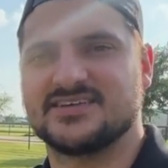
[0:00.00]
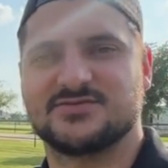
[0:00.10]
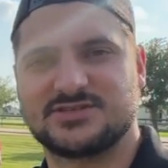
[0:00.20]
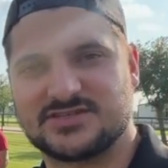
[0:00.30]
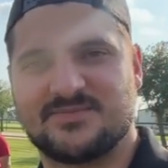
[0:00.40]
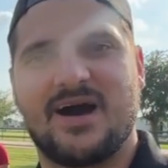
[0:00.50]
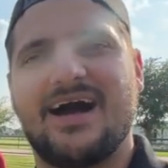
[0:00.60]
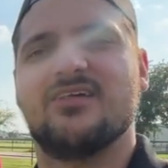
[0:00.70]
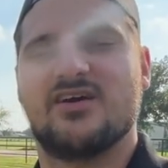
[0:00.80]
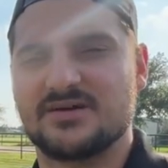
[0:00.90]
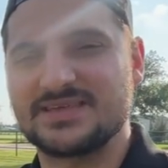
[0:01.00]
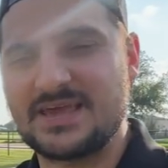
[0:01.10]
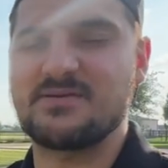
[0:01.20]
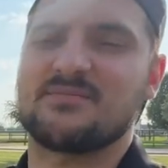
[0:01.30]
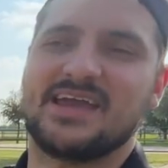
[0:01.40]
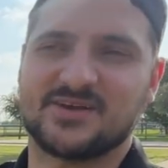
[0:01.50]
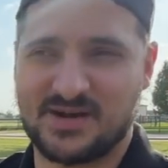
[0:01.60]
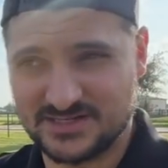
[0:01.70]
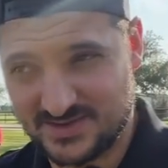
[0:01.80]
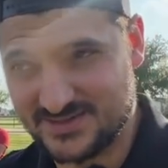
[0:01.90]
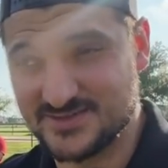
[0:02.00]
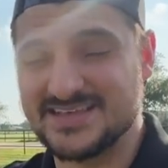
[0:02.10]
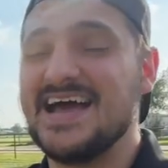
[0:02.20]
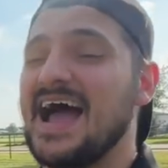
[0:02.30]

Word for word: which is about how long I'm keeping my enterprise rentals,